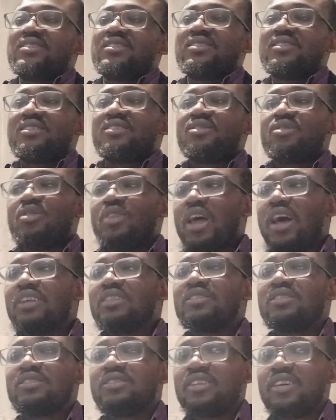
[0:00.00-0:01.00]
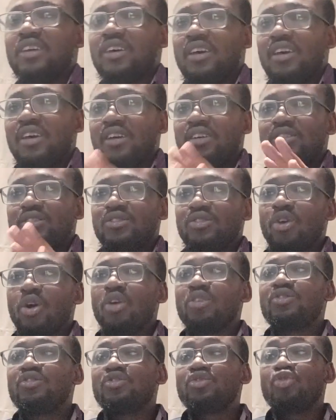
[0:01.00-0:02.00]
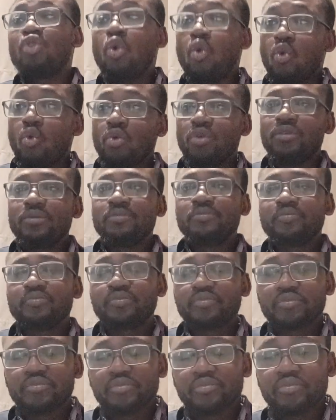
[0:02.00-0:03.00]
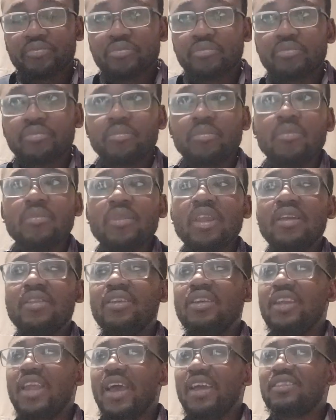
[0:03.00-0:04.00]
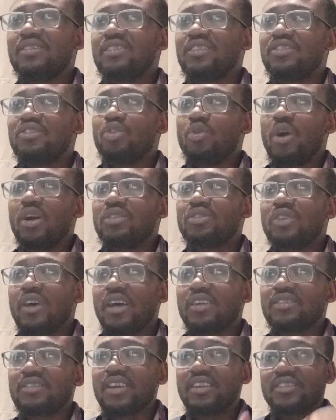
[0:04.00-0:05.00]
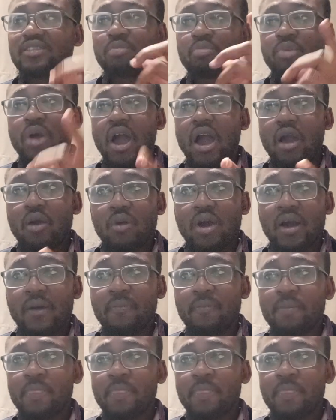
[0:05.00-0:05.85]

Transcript: So that does tone. The next is you want to assess power.